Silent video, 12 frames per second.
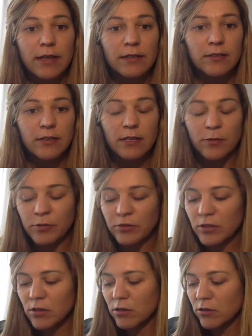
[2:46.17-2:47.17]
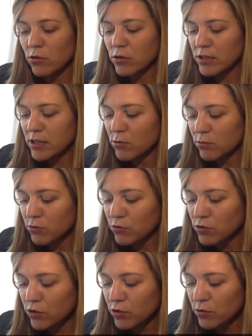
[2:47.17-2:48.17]
entering a particular node is equal to
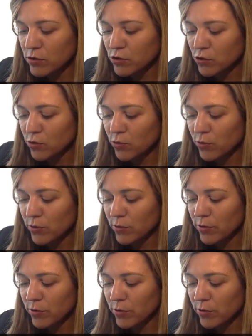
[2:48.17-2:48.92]
zero, and so